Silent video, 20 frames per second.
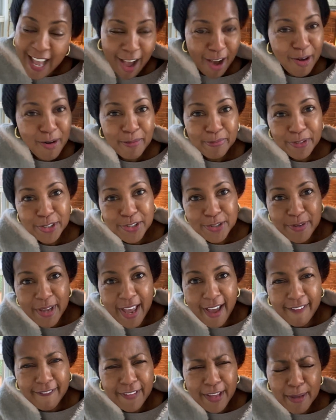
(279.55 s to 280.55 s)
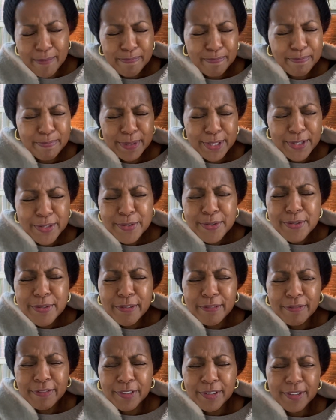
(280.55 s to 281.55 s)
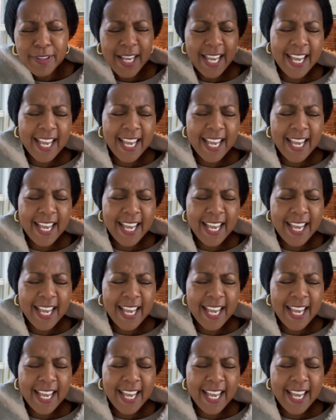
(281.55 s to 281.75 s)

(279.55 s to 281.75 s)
I hope that you have a beautiful